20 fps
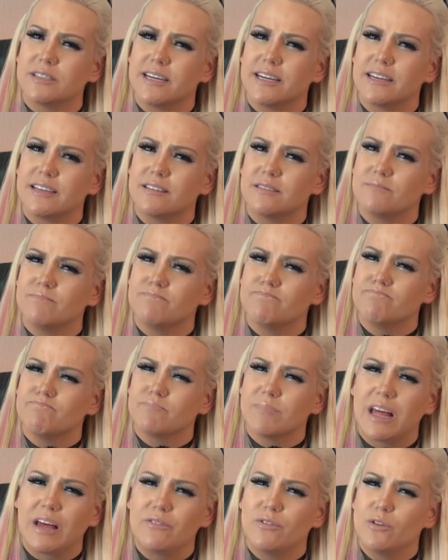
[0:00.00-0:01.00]
Like
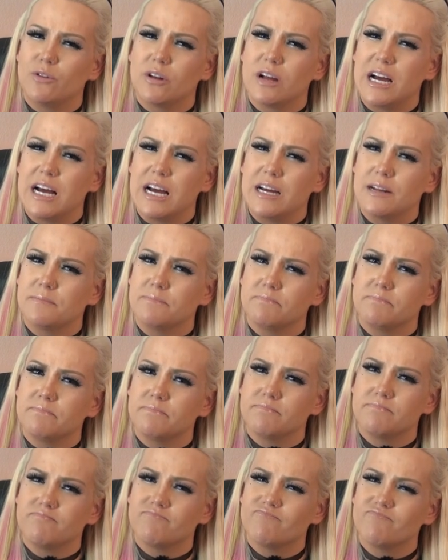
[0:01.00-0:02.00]
have you not
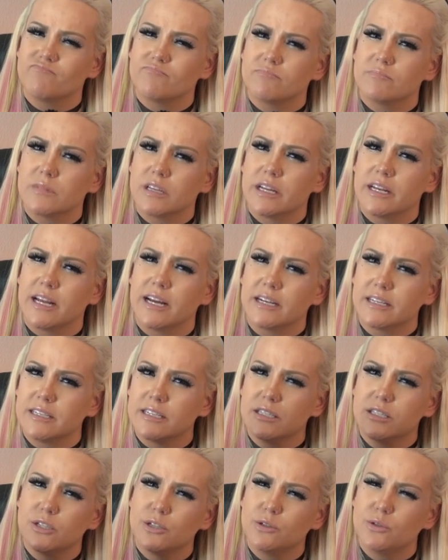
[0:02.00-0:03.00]

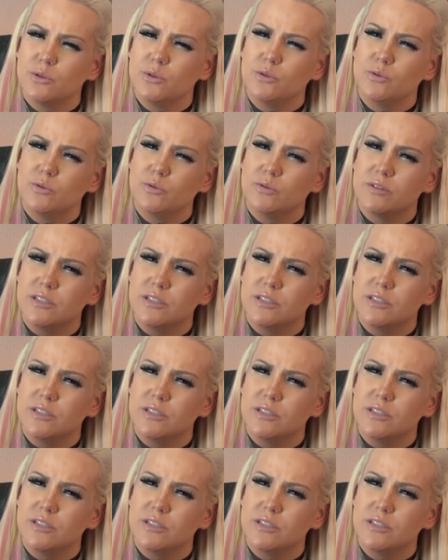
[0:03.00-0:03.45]
connected to